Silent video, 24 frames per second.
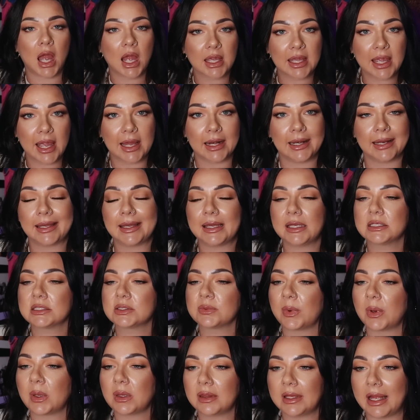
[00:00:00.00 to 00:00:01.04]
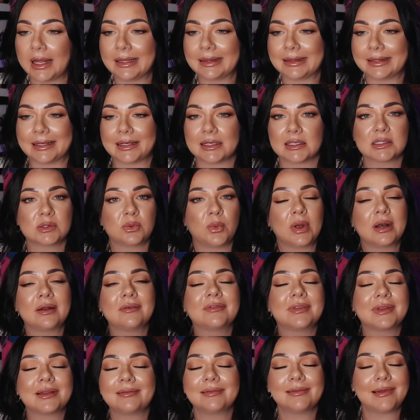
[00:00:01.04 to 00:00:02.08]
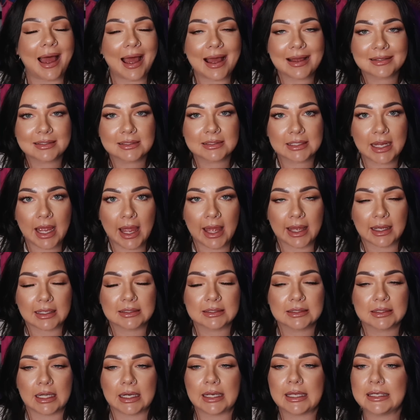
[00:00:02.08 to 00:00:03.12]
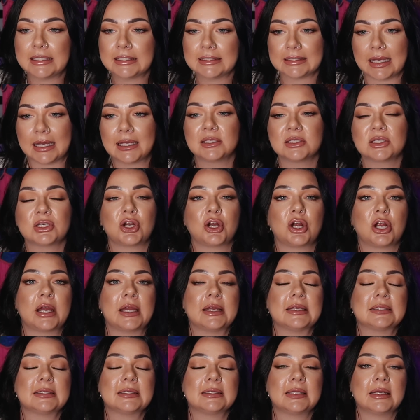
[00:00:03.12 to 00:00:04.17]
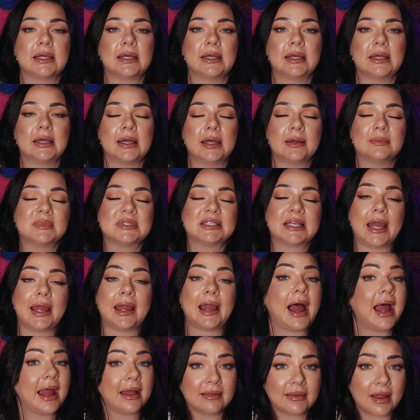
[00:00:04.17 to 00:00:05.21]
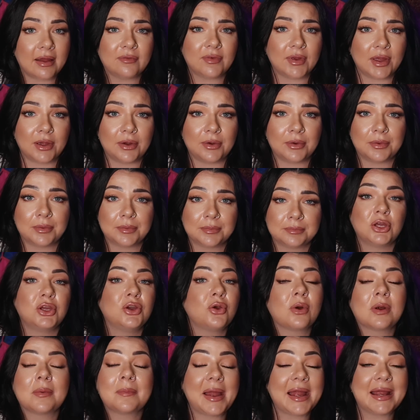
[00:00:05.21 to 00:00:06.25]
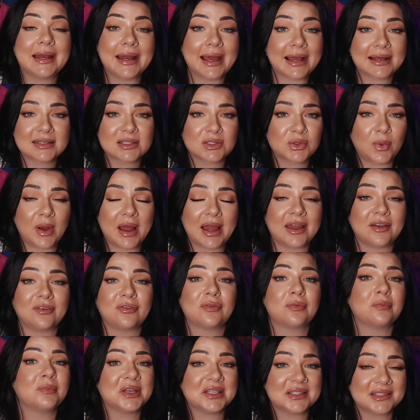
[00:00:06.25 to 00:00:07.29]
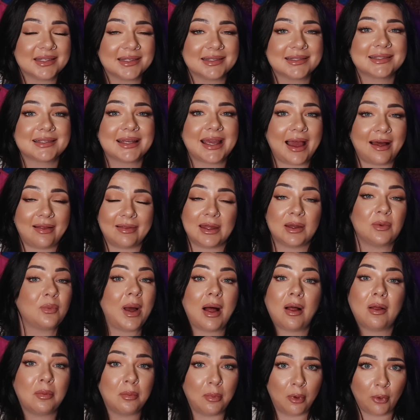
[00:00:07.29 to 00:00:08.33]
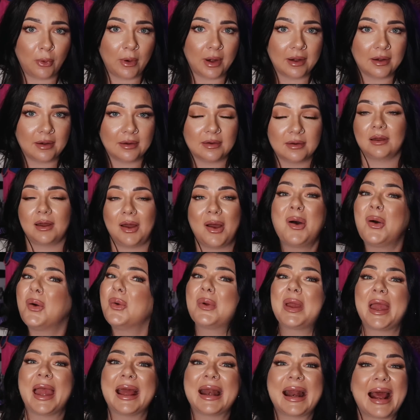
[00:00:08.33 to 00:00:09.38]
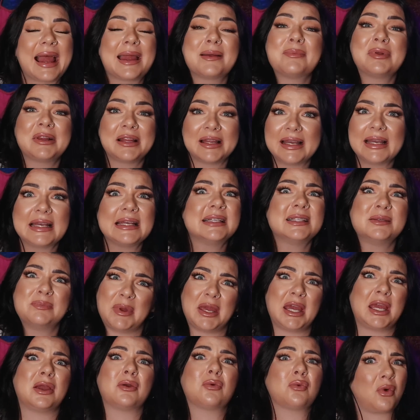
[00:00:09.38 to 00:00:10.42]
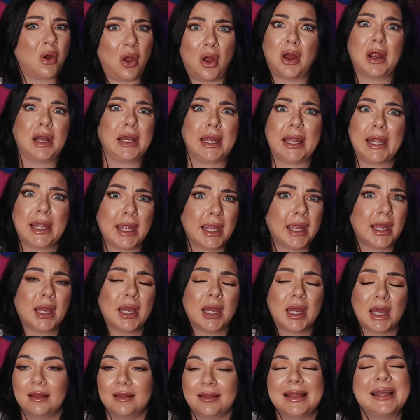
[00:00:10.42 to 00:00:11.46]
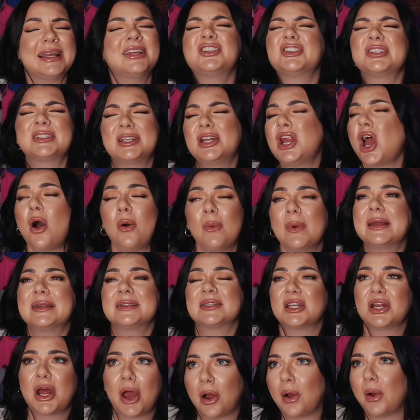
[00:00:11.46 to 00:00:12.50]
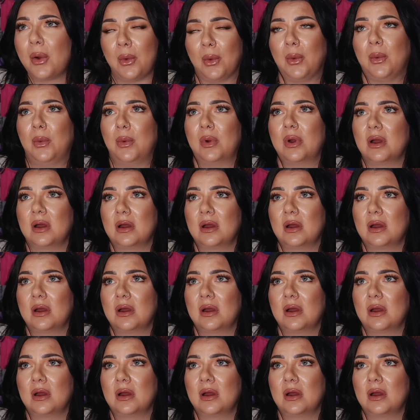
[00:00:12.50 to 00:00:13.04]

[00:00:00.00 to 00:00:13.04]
Again, he's relentless. One of the last texts that he sends her is him saying, "I love you. You're my next wife, Mrs. Kelly Wellborn." Oh, can I please be Ronnie? Like, just no is no.